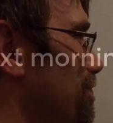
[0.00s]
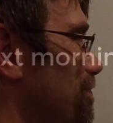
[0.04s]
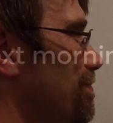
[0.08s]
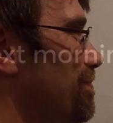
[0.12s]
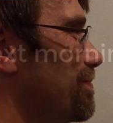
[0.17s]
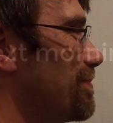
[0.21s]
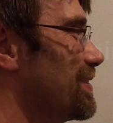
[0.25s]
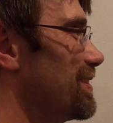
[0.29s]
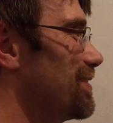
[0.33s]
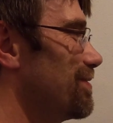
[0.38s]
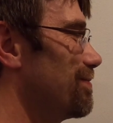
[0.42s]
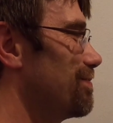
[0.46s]

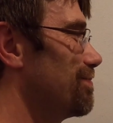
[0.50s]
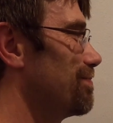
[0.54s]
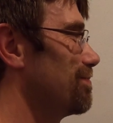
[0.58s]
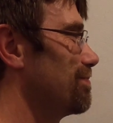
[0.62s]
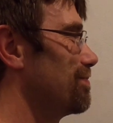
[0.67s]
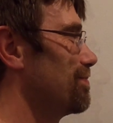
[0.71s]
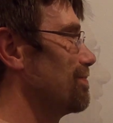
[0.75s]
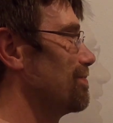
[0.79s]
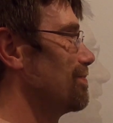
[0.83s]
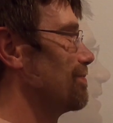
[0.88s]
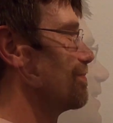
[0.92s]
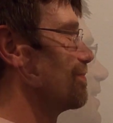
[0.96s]

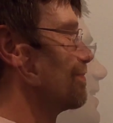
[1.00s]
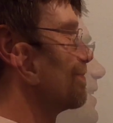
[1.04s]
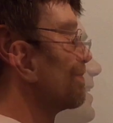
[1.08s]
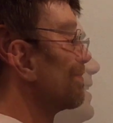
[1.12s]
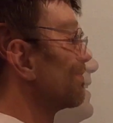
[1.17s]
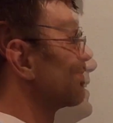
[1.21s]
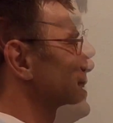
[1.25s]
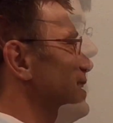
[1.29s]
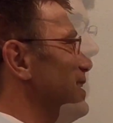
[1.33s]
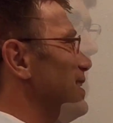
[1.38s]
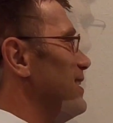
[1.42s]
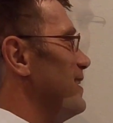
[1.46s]

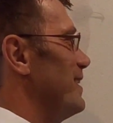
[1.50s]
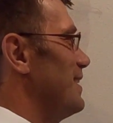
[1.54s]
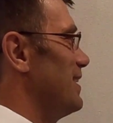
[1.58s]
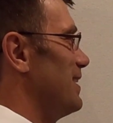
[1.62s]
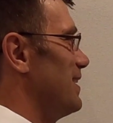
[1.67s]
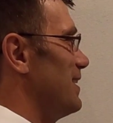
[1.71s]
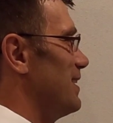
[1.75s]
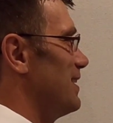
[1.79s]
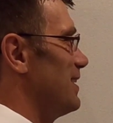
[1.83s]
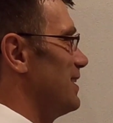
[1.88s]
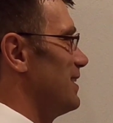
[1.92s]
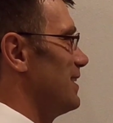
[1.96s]

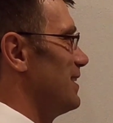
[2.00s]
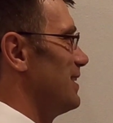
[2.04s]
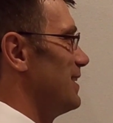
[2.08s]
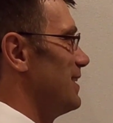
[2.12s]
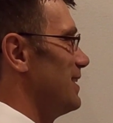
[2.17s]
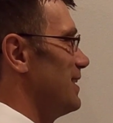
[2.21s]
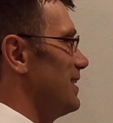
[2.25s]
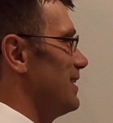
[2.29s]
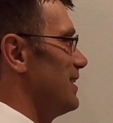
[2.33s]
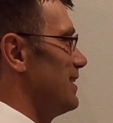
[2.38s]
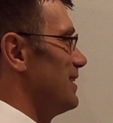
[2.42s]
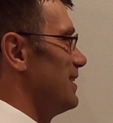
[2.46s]

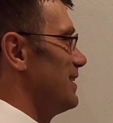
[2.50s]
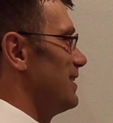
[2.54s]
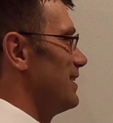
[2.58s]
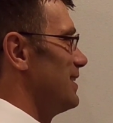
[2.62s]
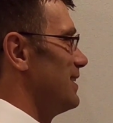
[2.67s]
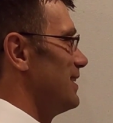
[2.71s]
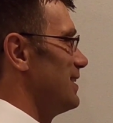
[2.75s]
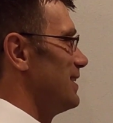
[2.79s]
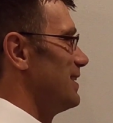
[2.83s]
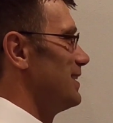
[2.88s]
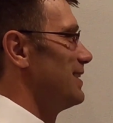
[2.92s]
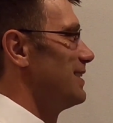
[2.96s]

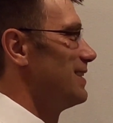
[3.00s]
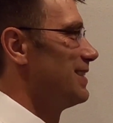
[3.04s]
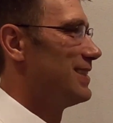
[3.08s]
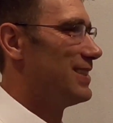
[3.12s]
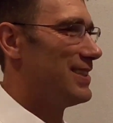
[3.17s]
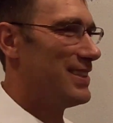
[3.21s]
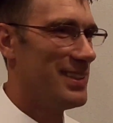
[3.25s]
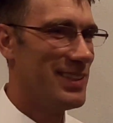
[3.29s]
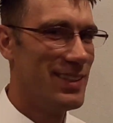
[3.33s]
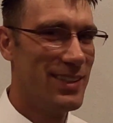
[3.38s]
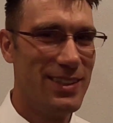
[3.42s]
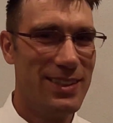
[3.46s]

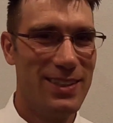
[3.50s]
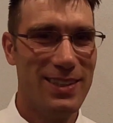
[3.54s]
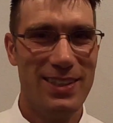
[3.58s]
Nobody speaks.